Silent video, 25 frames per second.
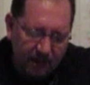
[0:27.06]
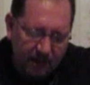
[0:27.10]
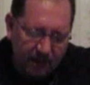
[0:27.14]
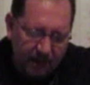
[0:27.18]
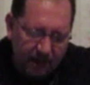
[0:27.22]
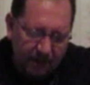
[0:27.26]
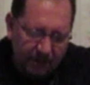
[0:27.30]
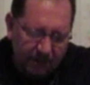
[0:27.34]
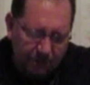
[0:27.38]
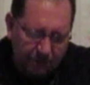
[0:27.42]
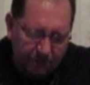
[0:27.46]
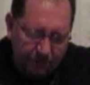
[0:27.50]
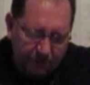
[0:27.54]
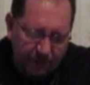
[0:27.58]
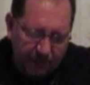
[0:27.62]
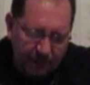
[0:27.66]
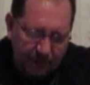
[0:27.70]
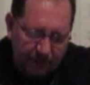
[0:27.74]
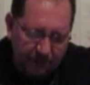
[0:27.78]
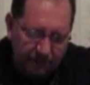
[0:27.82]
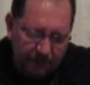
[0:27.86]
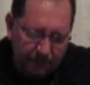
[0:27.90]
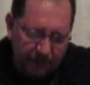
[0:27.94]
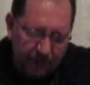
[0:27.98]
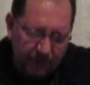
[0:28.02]
and the
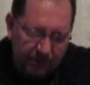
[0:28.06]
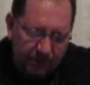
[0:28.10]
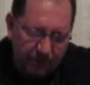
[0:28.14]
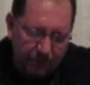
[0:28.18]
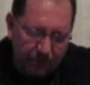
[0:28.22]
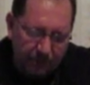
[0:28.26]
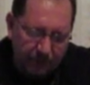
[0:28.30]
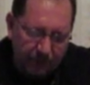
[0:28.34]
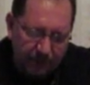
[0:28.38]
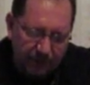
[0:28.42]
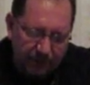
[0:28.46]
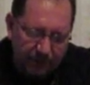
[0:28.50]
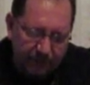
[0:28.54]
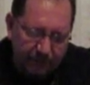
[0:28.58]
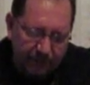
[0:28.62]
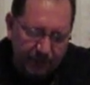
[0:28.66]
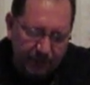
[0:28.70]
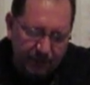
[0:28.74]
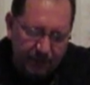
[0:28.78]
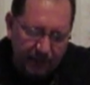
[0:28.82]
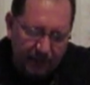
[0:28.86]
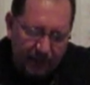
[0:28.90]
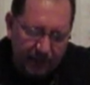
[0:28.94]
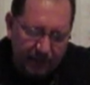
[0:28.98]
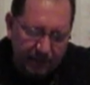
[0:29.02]
trees ran toward us from the
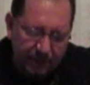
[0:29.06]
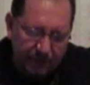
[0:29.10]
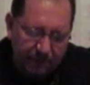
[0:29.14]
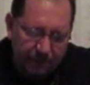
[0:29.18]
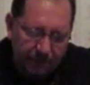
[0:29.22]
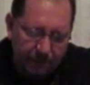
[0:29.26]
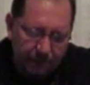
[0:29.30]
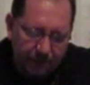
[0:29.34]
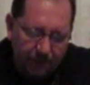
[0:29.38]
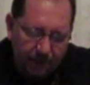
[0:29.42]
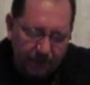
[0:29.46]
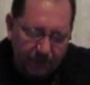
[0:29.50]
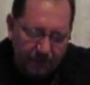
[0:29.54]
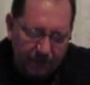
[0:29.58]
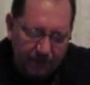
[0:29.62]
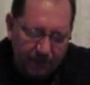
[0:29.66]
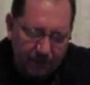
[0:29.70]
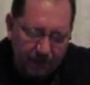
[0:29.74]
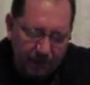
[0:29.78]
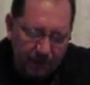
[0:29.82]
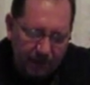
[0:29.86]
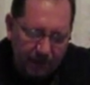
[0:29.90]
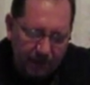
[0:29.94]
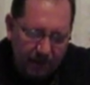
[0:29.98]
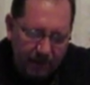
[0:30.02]
sides of the road.
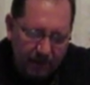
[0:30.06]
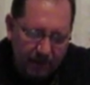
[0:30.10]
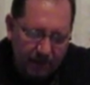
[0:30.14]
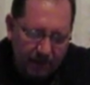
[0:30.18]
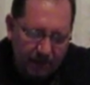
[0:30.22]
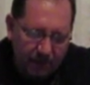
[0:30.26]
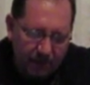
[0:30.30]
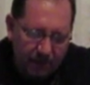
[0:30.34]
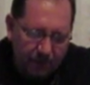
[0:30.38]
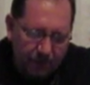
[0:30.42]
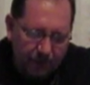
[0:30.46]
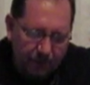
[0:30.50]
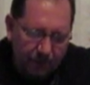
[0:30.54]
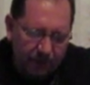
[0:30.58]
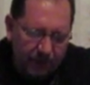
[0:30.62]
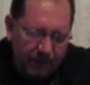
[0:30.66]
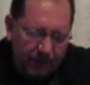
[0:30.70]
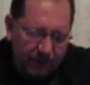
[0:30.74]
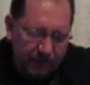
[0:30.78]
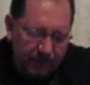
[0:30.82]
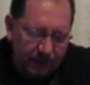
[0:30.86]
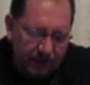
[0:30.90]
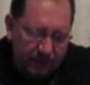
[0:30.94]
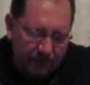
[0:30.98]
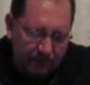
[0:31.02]
We were
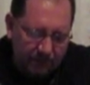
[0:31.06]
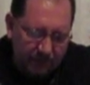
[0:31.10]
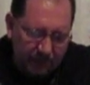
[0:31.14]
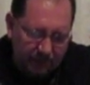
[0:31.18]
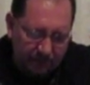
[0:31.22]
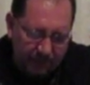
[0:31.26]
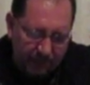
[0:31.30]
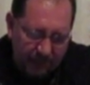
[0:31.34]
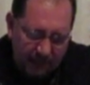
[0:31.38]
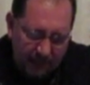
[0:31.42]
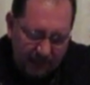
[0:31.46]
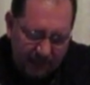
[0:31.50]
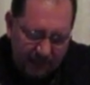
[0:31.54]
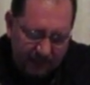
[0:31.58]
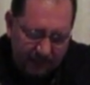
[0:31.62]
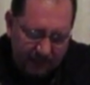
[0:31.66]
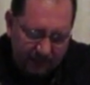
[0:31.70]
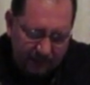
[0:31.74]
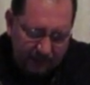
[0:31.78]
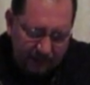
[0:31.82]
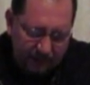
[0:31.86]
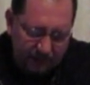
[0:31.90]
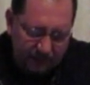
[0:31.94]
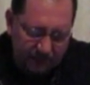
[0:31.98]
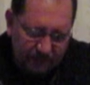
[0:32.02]
leaving something behind
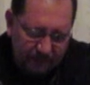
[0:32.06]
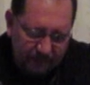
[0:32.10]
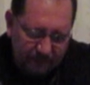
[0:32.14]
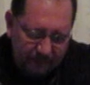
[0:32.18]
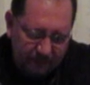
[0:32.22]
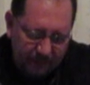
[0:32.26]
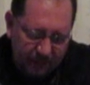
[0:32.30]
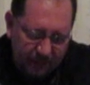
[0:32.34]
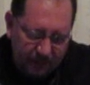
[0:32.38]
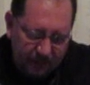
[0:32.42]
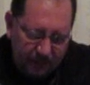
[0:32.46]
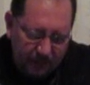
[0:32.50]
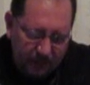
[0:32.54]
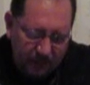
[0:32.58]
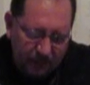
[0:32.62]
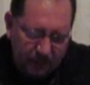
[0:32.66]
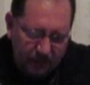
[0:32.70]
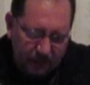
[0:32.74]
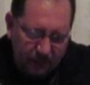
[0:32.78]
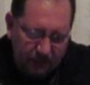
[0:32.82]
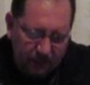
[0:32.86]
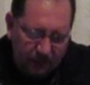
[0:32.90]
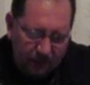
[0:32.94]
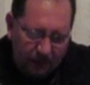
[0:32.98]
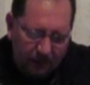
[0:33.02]
us.
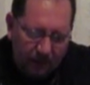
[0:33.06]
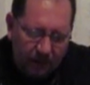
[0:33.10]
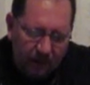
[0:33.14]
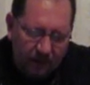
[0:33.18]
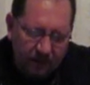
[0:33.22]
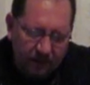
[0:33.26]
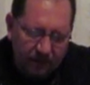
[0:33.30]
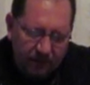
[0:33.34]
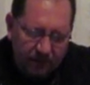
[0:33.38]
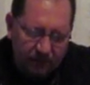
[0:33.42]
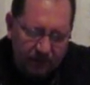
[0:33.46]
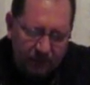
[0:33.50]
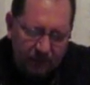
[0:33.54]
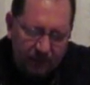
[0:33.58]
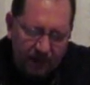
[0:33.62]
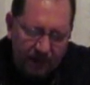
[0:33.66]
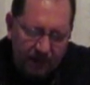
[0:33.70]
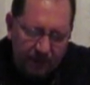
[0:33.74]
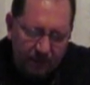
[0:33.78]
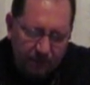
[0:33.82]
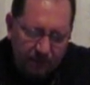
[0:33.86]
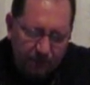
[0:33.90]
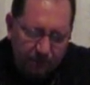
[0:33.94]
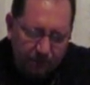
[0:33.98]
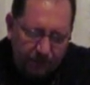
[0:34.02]
Long,
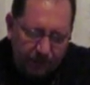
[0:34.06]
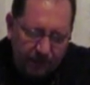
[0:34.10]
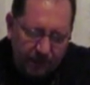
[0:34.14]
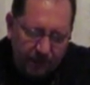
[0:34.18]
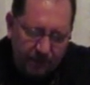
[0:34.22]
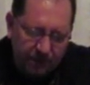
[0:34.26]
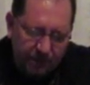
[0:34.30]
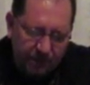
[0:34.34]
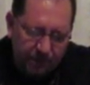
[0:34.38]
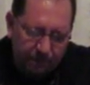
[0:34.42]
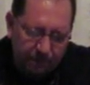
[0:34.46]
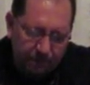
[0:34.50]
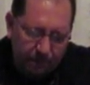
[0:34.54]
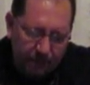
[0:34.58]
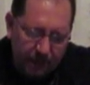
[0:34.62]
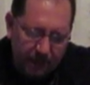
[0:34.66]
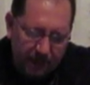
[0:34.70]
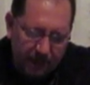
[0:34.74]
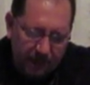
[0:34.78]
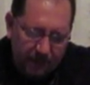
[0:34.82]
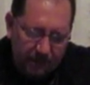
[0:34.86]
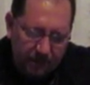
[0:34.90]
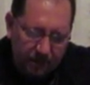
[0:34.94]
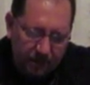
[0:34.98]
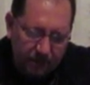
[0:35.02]
slender reeds of
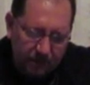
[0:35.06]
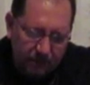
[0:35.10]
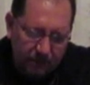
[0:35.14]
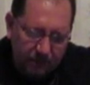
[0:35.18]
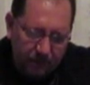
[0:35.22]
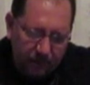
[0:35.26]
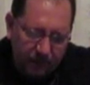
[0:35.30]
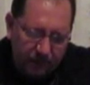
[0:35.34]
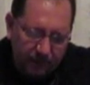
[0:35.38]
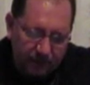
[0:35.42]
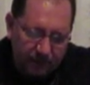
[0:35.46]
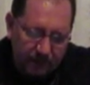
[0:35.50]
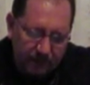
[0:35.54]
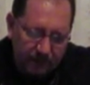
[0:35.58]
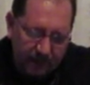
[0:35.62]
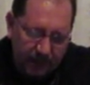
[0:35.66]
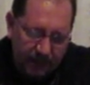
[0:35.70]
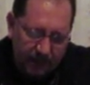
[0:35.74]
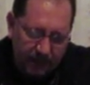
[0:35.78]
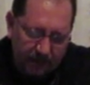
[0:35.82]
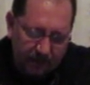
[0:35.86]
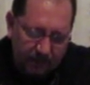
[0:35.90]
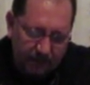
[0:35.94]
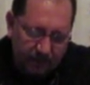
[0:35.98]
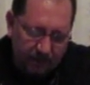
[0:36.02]
rain twisted
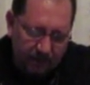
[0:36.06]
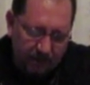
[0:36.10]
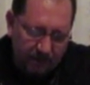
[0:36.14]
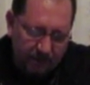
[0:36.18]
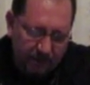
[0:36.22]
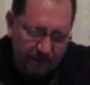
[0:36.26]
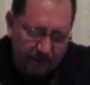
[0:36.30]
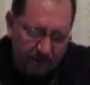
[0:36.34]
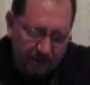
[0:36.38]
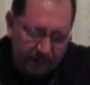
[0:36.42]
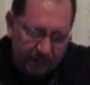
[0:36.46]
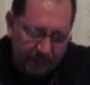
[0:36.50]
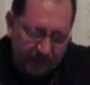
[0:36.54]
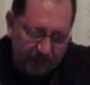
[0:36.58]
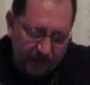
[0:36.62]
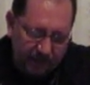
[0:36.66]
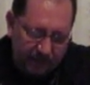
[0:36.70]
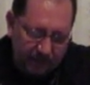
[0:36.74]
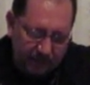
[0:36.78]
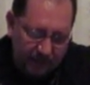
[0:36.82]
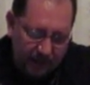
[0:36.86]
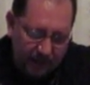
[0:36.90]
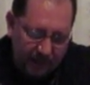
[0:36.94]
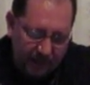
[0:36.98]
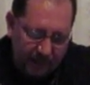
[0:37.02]
down from the night
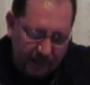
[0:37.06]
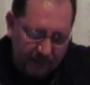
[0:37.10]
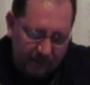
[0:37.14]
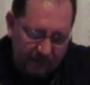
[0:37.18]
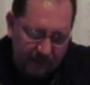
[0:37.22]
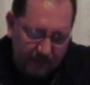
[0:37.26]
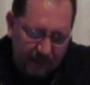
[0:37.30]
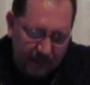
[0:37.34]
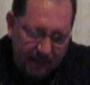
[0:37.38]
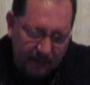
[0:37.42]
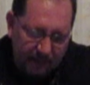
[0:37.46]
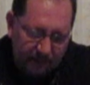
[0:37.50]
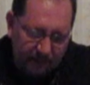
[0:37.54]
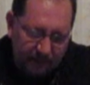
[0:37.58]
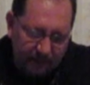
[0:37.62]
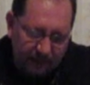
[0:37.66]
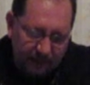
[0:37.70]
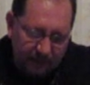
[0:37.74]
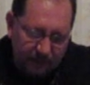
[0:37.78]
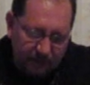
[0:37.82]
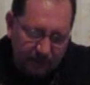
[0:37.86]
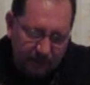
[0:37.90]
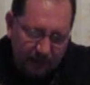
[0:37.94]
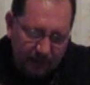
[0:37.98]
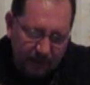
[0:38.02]
sky into the
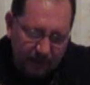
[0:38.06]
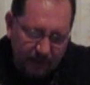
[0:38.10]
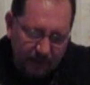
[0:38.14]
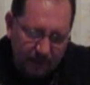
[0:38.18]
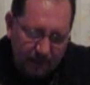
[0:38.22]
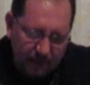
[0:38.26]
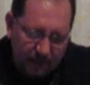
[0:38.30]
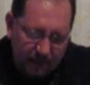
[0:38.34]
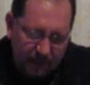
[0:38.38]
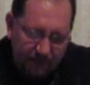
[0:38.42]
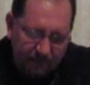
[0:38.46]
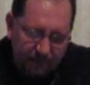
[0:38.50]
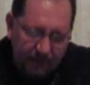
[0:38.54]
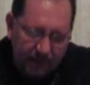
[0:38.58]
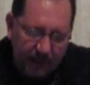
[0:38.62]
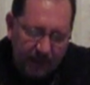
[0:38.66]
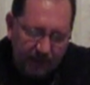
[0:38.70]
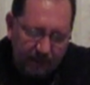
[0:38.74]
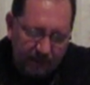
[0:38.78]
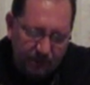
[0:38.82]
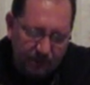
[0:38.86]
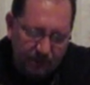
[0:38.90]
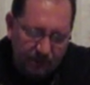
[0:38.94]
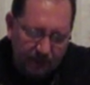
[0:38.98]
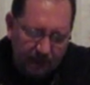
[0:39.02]
headlights and
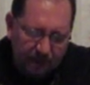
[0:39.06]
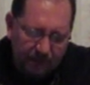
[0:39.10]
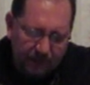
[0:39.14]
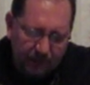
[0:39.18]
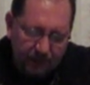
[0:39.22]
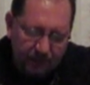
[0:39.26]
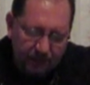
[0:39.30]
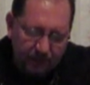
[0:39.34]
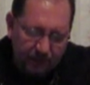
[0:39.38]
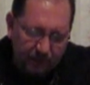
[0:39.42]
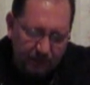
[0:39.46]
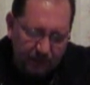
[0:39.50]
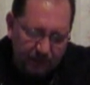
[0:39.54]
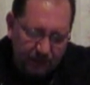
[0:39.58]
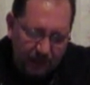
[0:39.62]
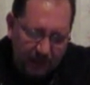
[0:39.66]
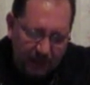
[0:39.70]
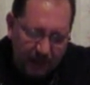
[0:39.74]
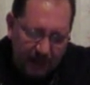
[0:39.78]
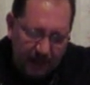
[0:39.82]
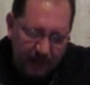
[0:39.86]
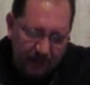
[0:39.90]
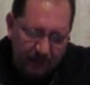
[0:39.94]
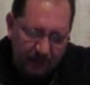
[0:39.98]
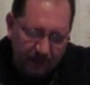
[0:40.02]
vanished, and I felt so
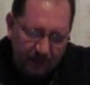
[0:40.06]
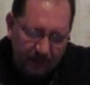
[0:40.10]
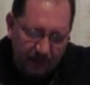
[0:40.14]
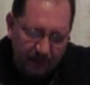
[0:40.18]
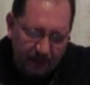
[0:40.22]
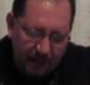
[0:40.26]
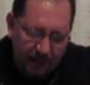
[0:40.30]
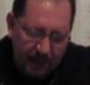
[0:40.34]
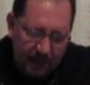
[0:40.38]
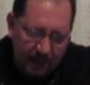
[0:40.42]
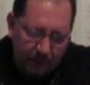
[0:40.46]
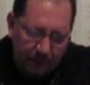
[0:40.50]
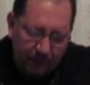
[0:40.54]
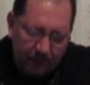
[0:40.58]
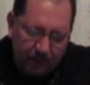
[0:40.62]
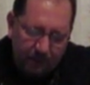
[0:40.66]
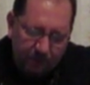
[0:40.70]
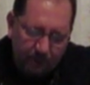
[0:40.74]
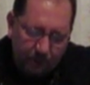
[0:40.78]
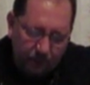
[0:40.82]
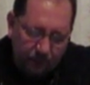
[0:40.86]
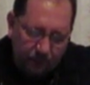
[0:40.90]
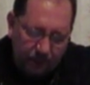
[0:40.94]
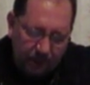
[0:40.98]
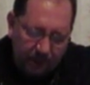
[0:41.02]
sad that
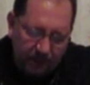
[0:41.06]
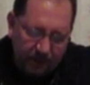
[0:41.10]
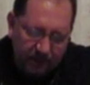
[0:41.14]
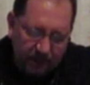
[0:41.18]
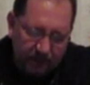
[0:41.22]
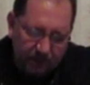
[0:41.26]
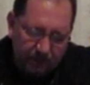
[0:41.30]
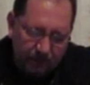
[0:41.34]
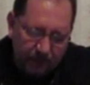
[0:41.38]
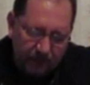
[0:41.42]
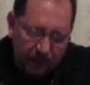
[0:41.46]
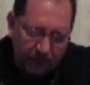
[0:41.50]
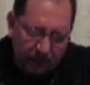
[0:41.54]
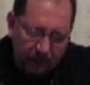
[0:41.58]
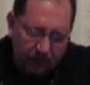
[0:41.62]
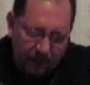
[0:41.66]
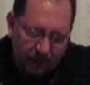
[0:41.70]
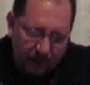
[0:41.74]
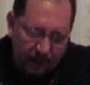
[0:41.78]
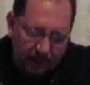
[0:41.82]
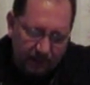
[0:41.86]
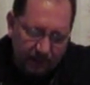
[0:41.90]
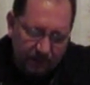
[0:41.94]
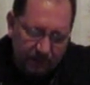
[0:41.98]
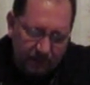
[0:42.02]
whatever it was we had
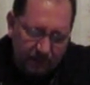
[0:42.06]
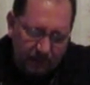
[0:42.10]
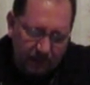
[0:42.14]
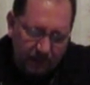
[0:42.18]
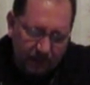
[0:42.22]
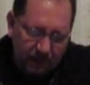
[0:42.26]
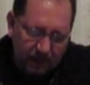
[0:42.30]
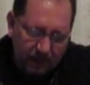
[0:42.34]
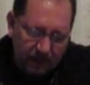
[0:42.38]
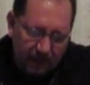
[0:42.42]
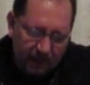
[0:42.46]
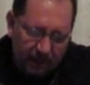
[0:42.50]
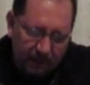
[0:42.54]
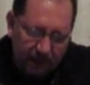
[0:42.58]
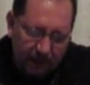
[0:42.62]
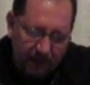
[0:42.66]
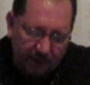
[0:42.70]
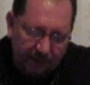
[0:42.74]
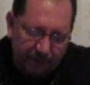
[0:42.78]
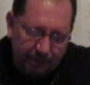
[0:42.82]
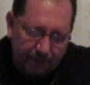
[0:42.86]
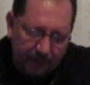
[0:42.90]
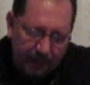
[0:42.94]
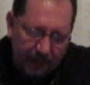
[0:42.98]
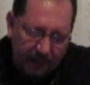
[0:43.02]
lost and
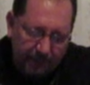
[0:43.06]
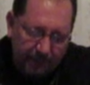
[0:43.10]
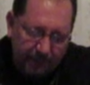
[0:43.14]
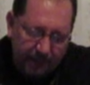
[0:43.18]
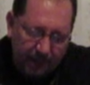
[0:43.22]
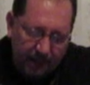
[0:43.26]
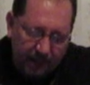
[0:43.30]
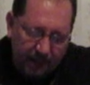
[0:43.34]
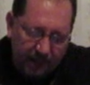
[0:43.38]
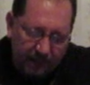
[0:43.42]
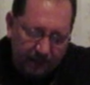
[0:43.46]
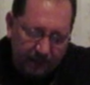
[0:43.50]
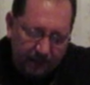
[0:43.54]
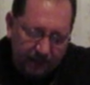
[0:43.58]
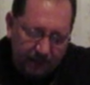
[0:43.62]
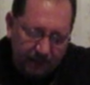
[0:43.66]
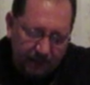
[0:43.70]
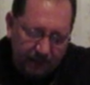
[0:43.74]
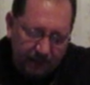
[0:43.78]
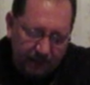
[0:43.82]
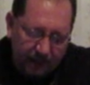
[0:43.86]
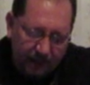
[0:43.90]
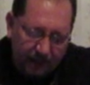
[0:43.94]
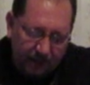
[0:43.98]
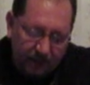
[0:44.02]
left back behind us
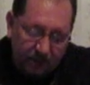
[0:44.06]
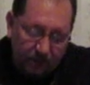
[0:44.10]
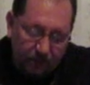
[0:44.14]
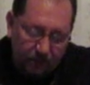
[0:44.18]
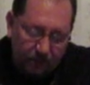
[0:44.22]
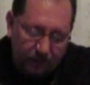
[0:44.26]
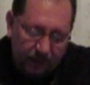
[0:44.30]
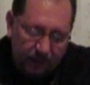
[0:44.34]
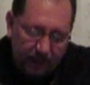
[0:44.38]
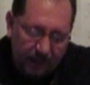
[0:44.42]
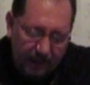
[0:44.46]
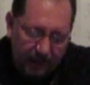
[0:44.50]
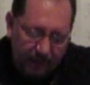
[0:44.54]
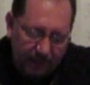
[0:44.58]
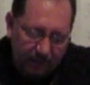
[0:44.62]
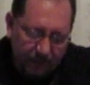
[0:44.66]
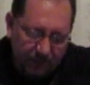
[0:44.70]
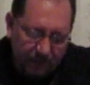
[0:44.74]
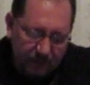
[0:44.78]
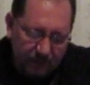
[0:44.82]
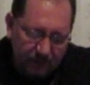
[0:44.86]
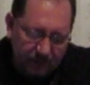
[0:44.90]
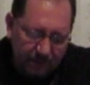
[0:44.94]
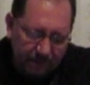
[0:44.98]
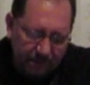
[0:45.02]
at the old
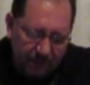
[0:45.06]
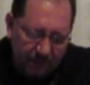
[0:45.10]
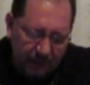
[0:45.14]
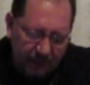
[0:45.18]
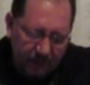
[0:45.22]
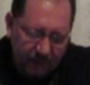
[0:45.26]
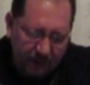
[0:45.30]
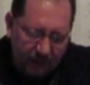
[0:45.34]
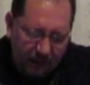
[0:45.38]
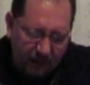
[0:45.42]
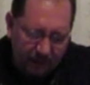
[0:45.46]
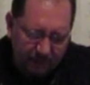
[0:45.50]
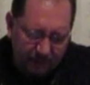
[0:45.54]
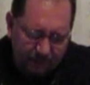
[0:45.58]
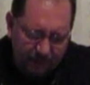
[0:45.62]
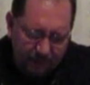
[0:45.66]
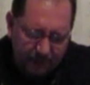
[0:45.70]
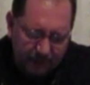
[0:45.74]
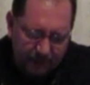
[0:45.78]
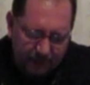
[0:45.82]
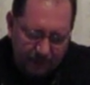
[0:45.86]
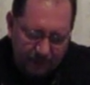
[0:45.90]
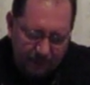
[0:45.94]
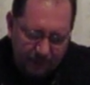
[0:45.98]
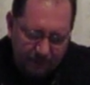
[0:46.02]
house on the
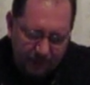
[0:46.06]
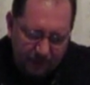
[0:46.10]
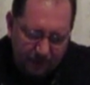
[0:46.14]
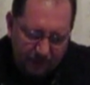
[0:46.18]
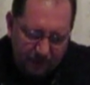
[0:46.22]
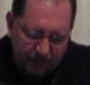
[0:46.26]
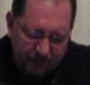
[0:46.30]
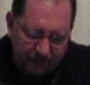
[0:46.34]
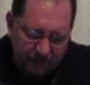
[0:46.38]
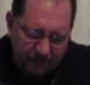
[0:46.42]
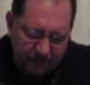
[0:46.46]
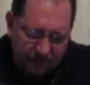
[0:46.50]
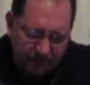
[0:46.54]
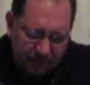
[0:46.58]
familiar road.